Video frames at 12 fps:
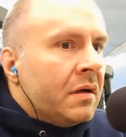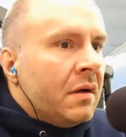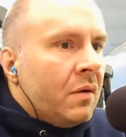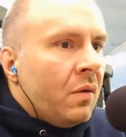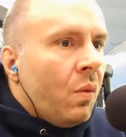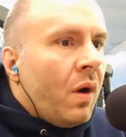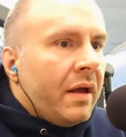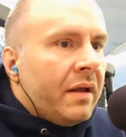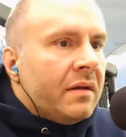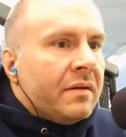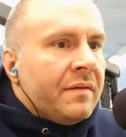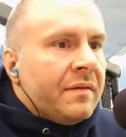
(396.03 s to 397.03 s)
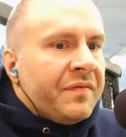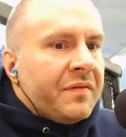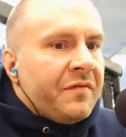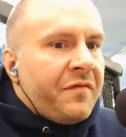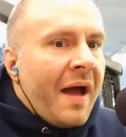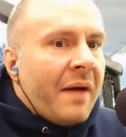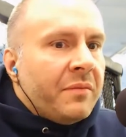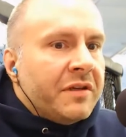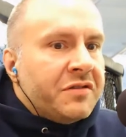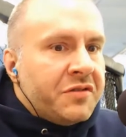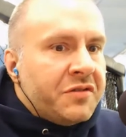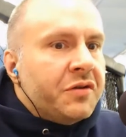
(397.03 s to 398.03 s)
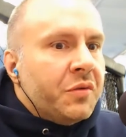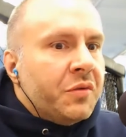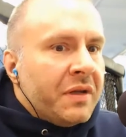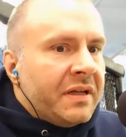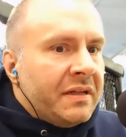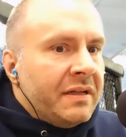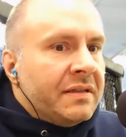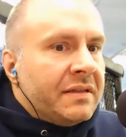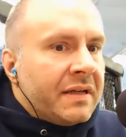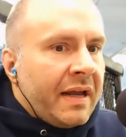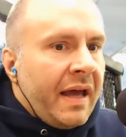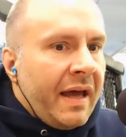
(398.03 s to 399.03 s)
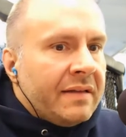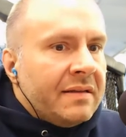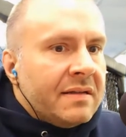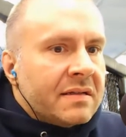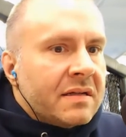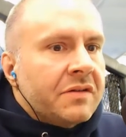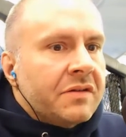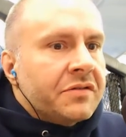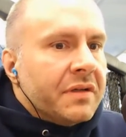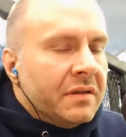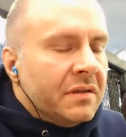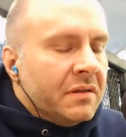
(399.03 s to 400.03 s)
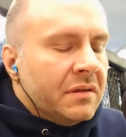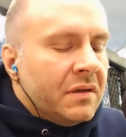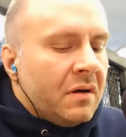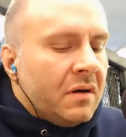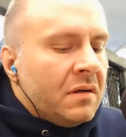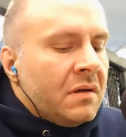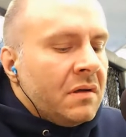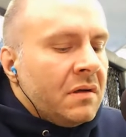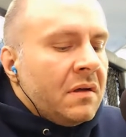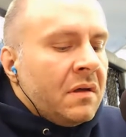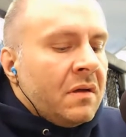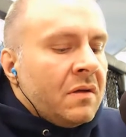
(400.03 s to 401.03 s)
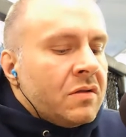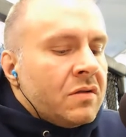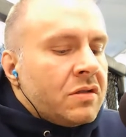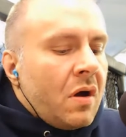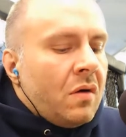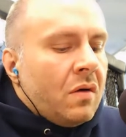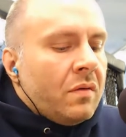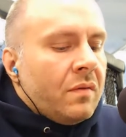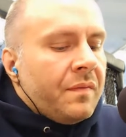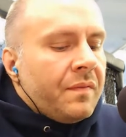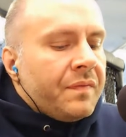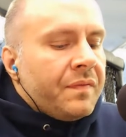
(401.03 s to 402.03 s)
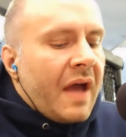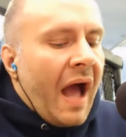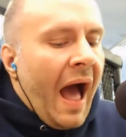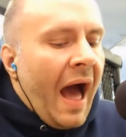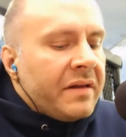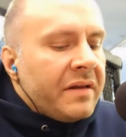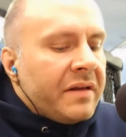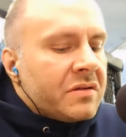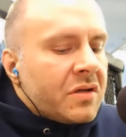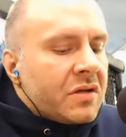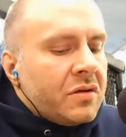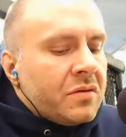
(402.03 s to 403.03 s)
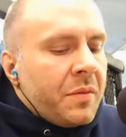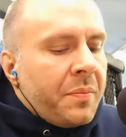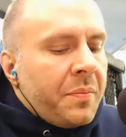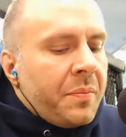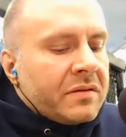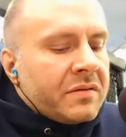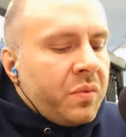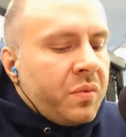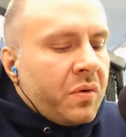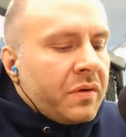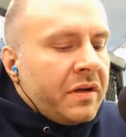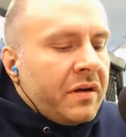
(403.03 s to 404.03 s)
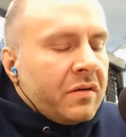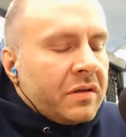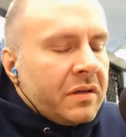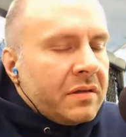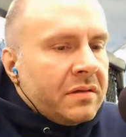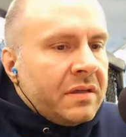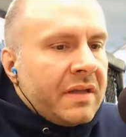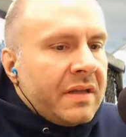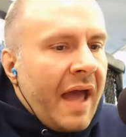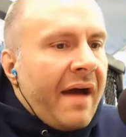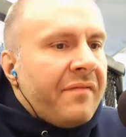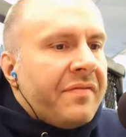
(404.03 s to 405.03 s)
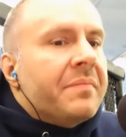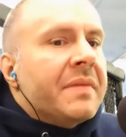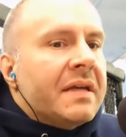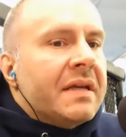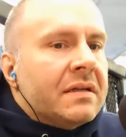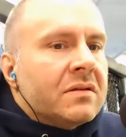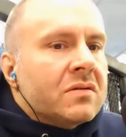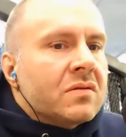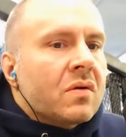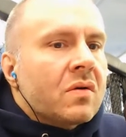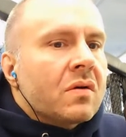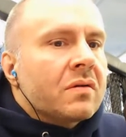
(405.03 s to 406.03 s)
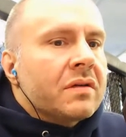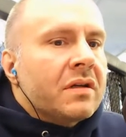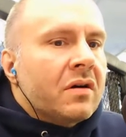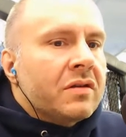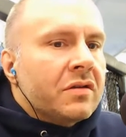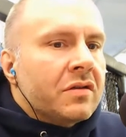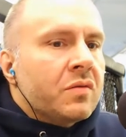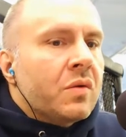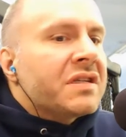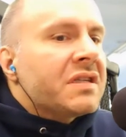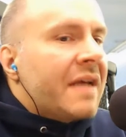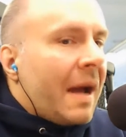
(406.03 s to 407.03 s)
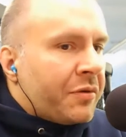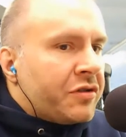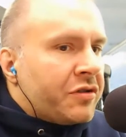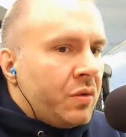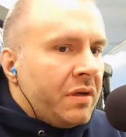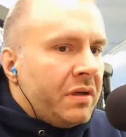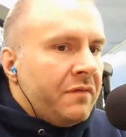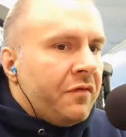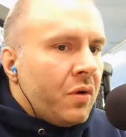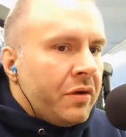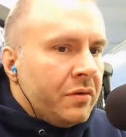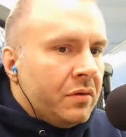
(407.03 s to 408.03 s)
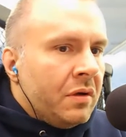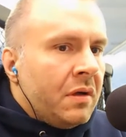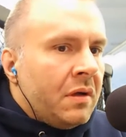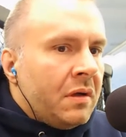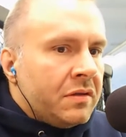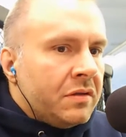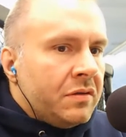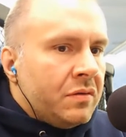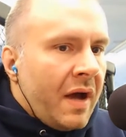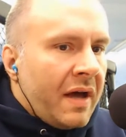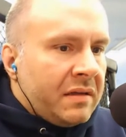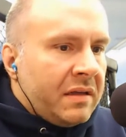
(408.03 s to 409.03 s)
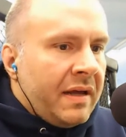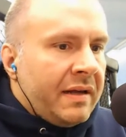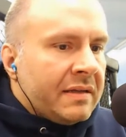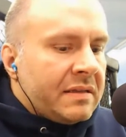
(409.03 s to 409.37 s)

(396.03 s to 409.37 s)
what families do when they need to get ahead in this country. So, how did you? So your parents were, didn't have the means, or there wasn't the opportunity for you to do athletics.